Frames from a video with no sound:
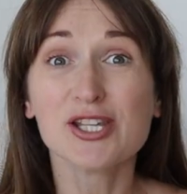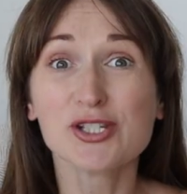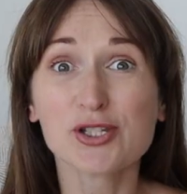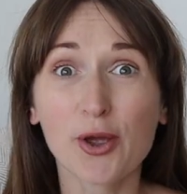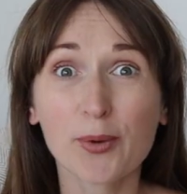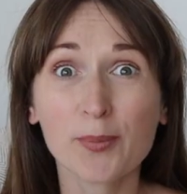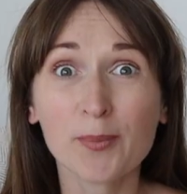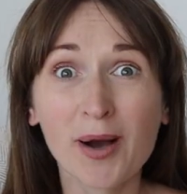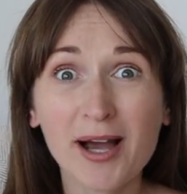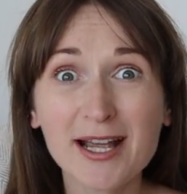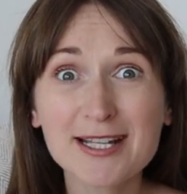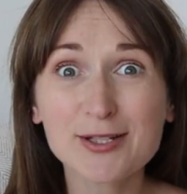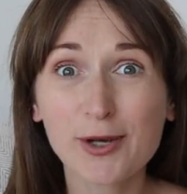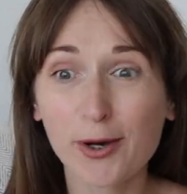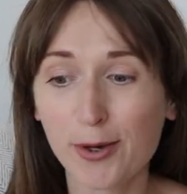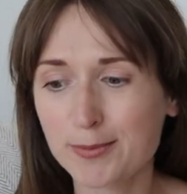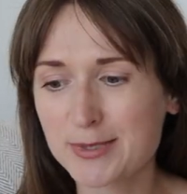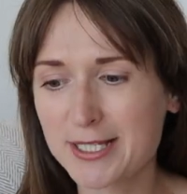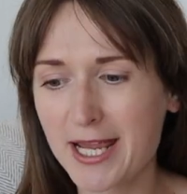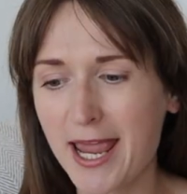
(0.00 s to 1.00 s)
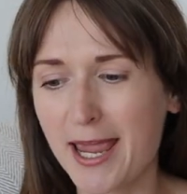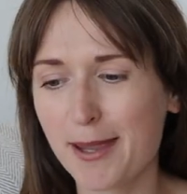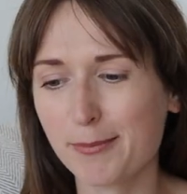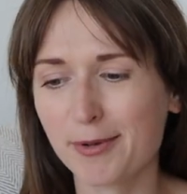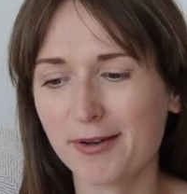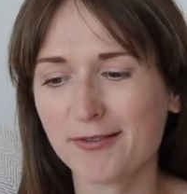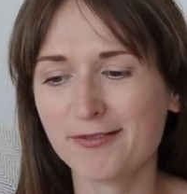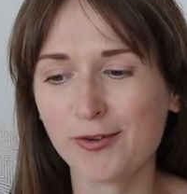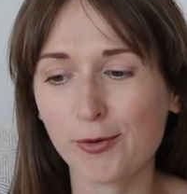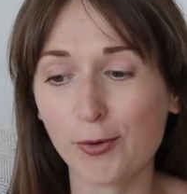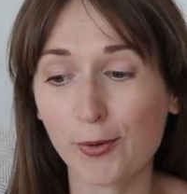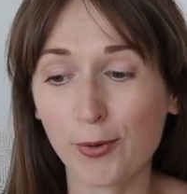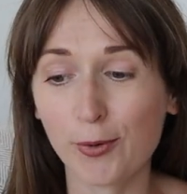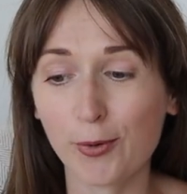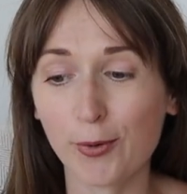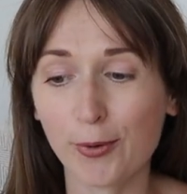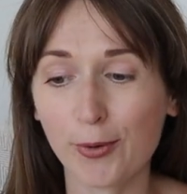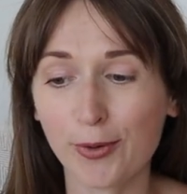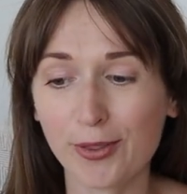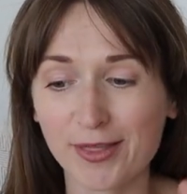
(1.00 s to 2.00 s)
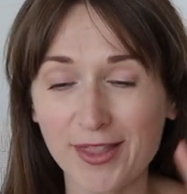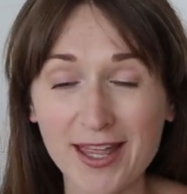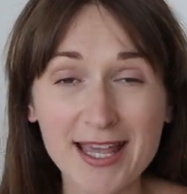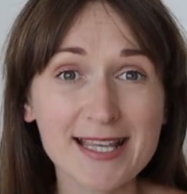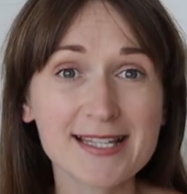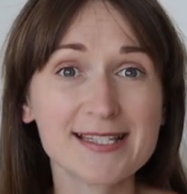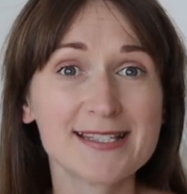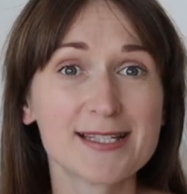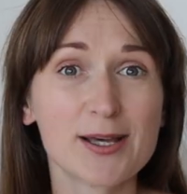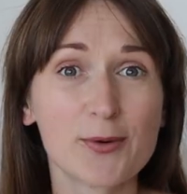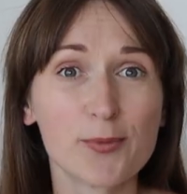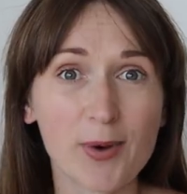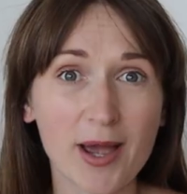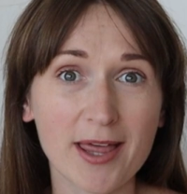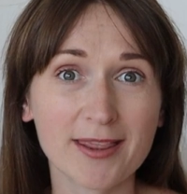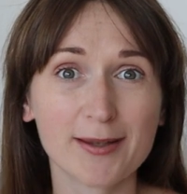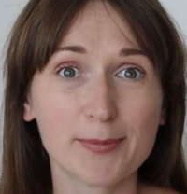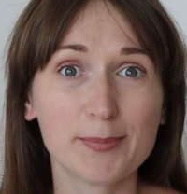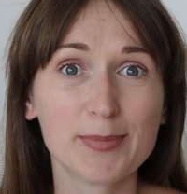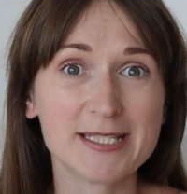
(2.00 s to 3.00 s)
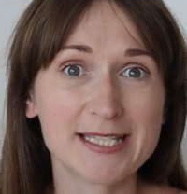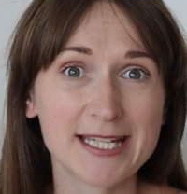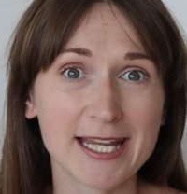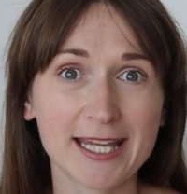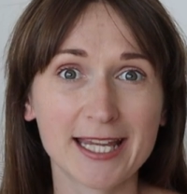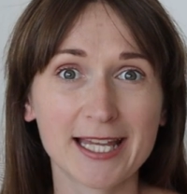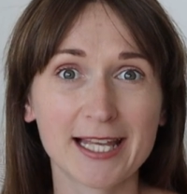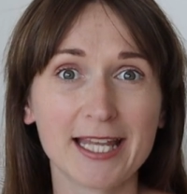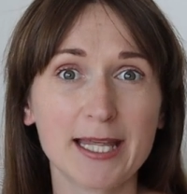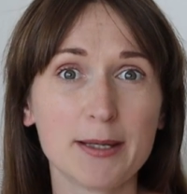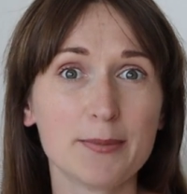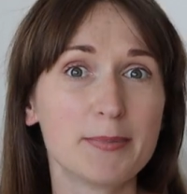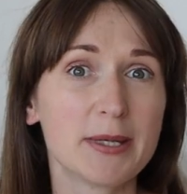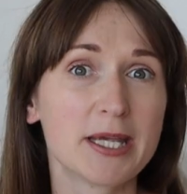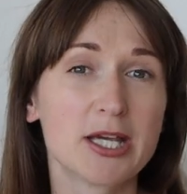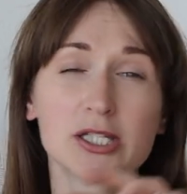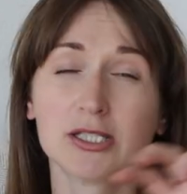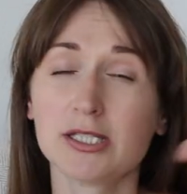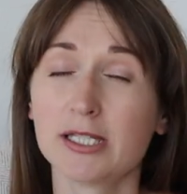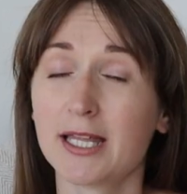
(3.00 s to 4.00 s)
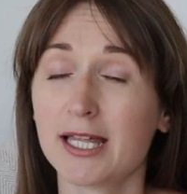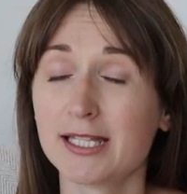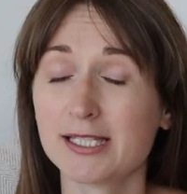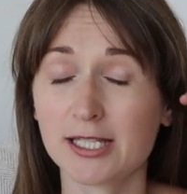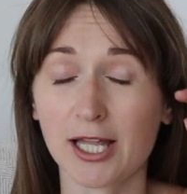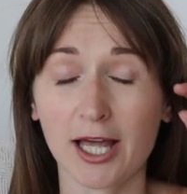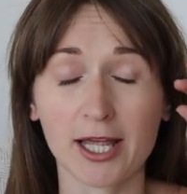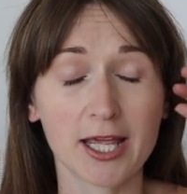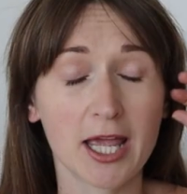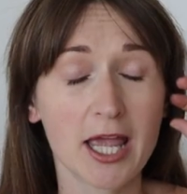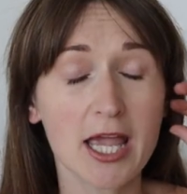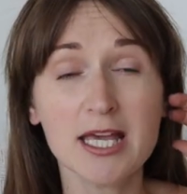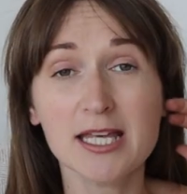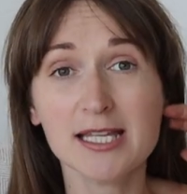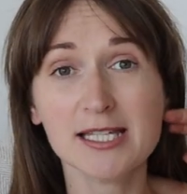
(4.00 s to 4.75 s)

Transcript: So my top tip for this weather particularly, because there's like